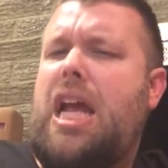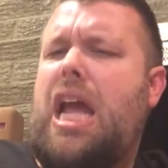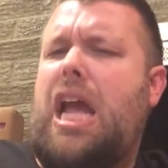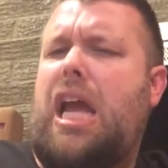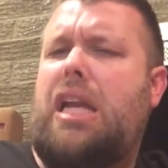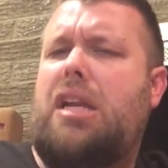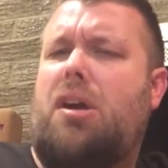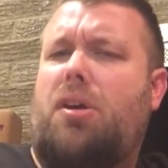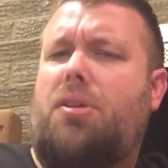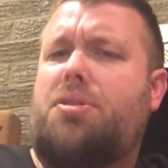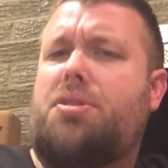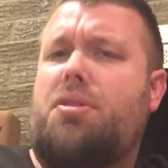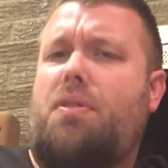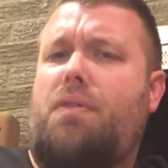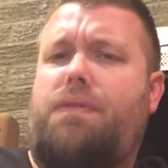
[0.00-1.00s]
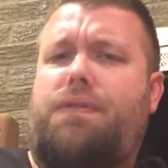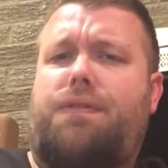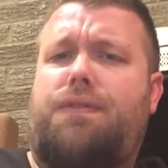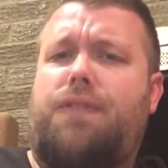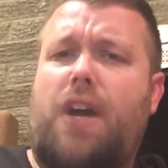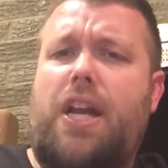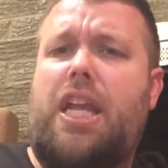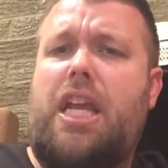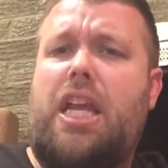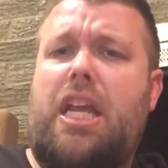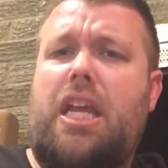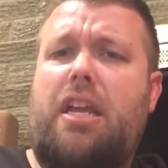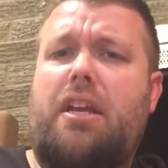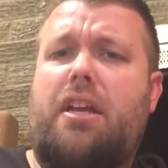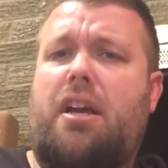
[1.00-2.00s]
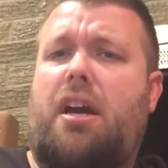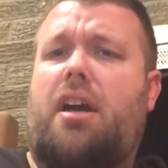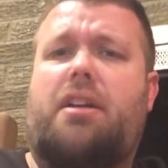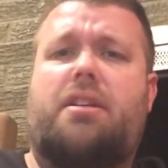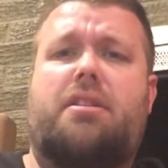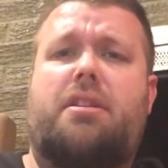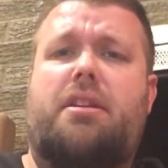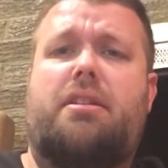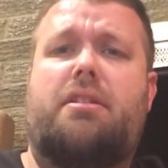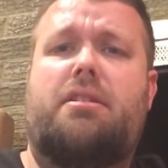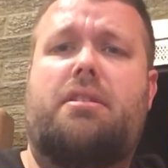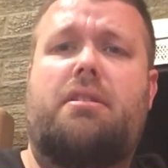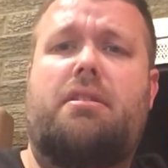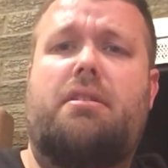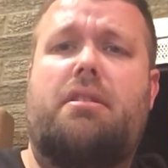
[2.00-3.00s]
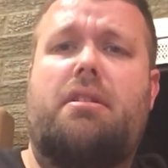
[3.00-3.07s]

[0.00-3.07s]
and also funny content.